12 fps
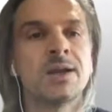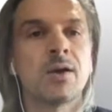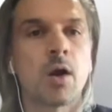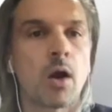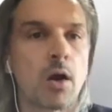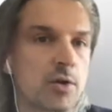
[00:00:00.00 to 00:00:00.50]

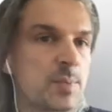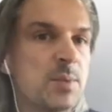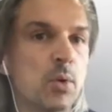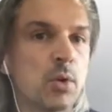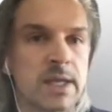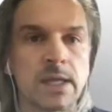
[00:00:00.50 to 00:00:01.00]
are the
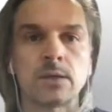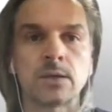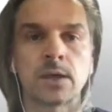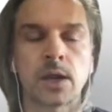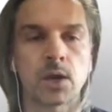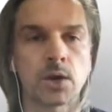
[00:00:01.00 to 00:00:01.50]
people in
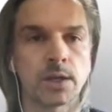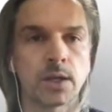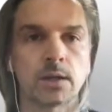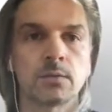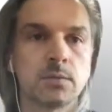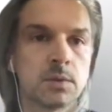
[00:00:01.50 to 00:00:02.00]
an
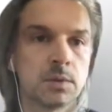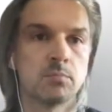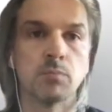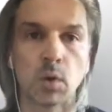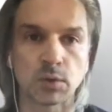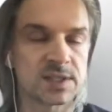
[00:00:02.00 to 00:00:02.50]
area
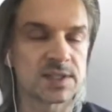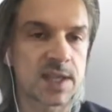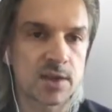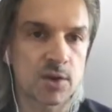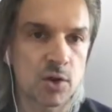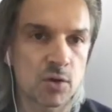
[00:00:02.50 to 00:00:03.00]
mostly
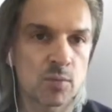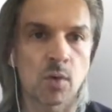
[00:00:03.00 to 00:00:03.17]
staying home,